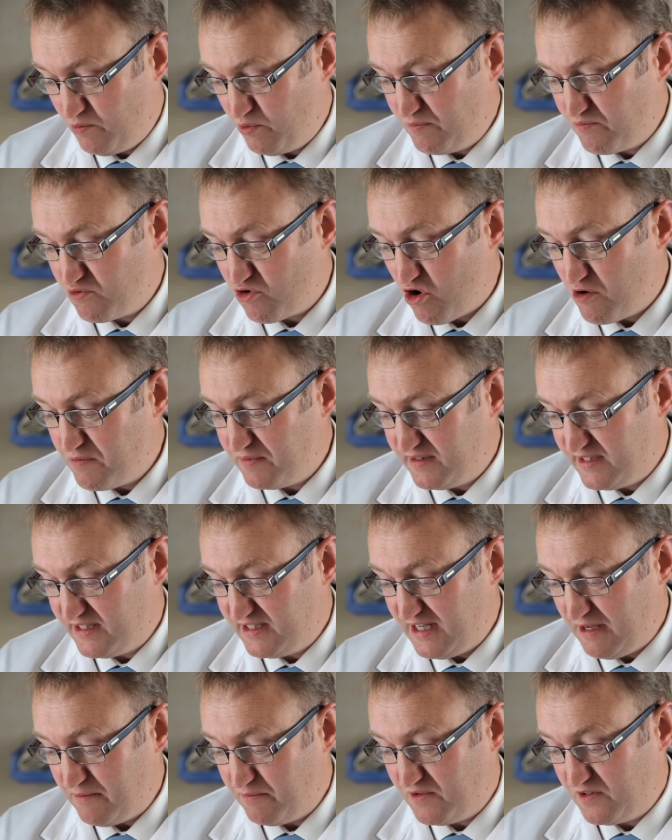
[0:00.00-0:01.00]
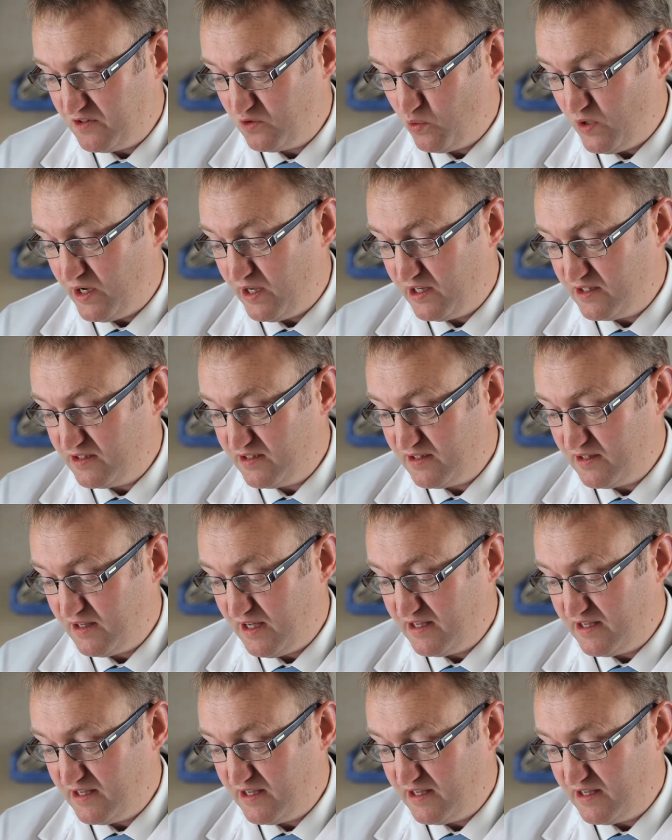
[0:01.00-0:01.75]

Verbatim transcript: We're probing the depth as well as,